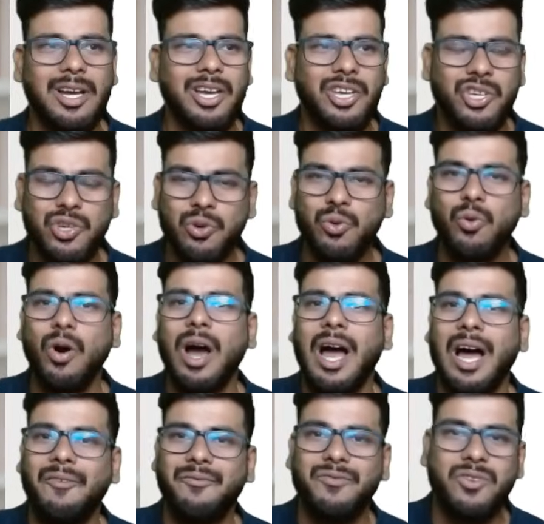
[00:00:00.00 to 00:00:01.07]
You
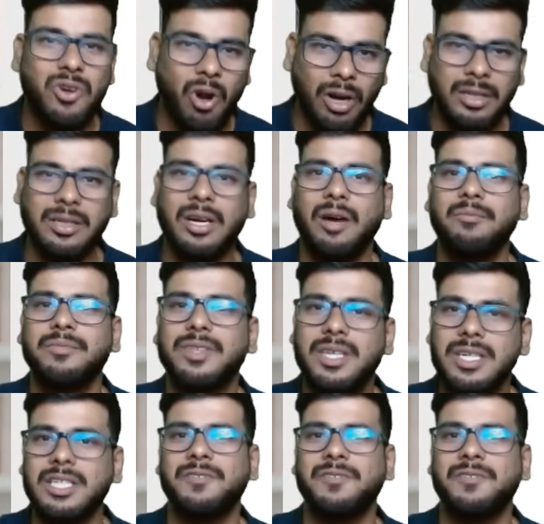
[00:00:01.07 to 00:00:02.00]
have not come this